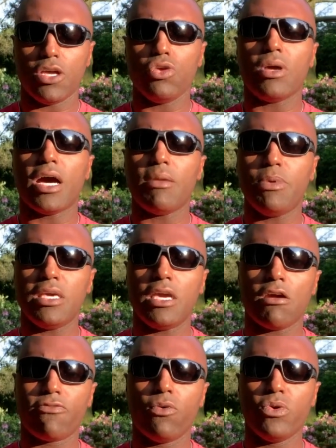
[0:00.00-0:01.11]
You gotta be
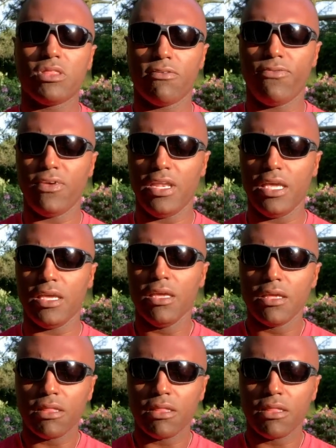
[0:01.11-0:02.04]
careful with the fitting.